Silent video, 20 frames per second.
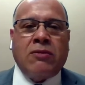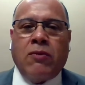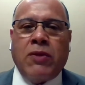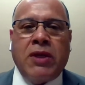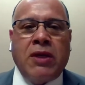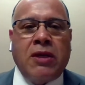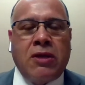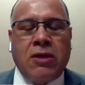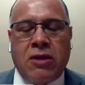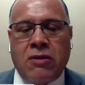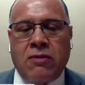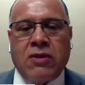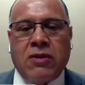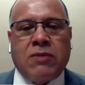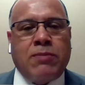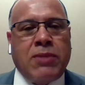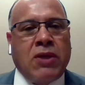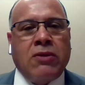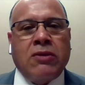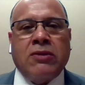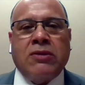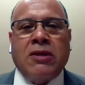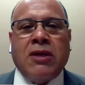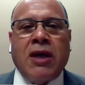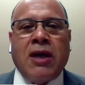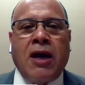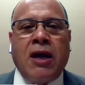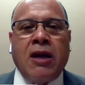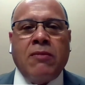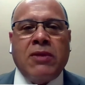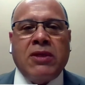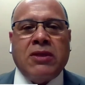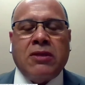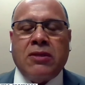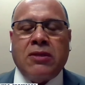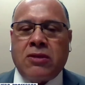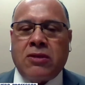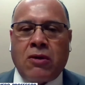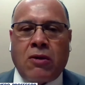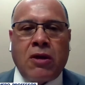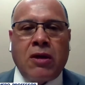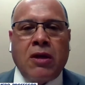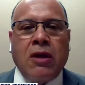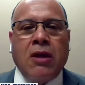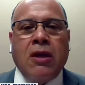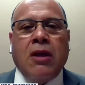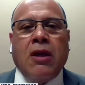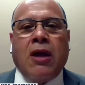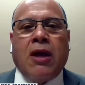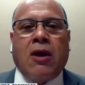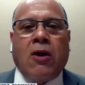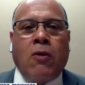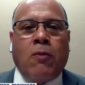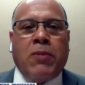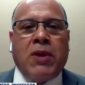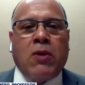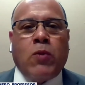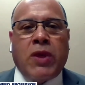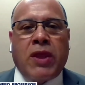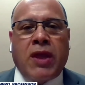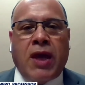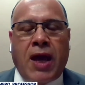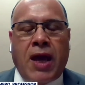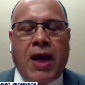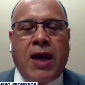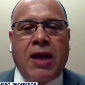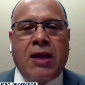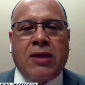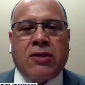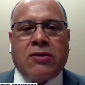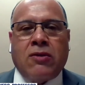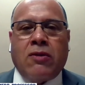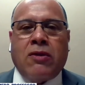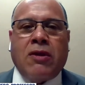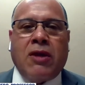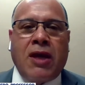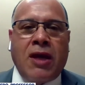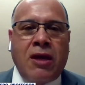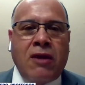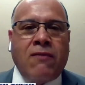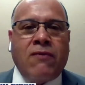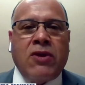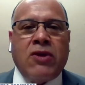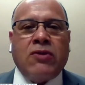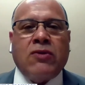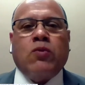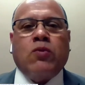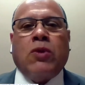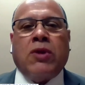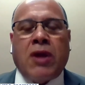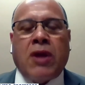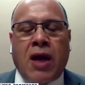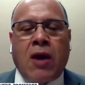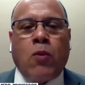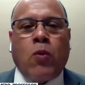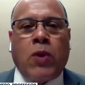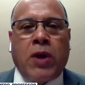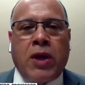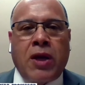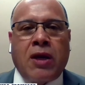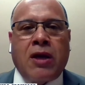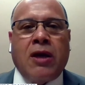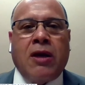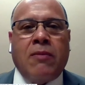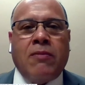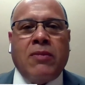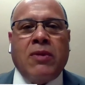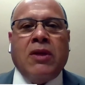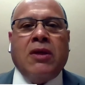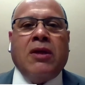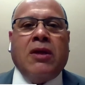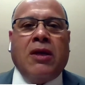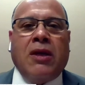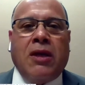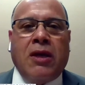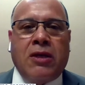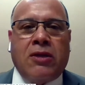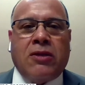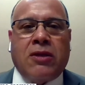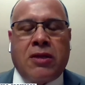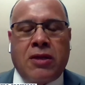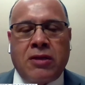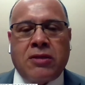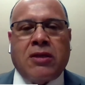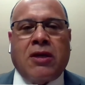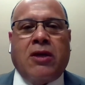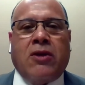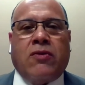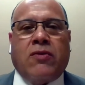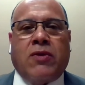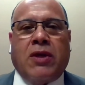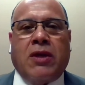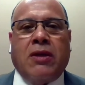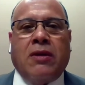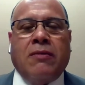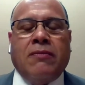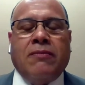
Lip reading: what we need to do, is build those economies and start helping with aid so that individuals will not want to come into this country.